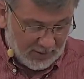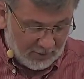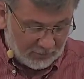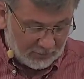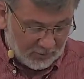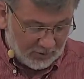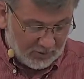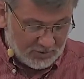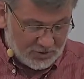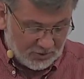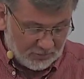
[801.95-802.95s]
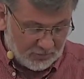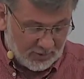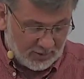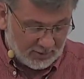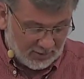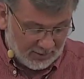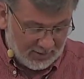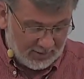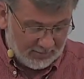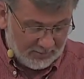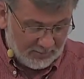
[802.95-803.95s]
else were your children
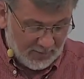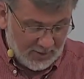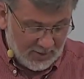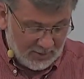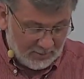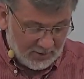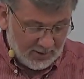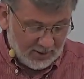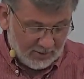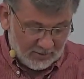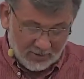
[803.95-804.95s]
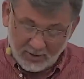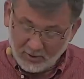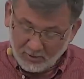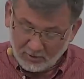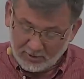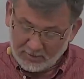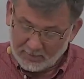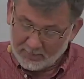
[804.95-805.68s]
unclean, but now are they holy.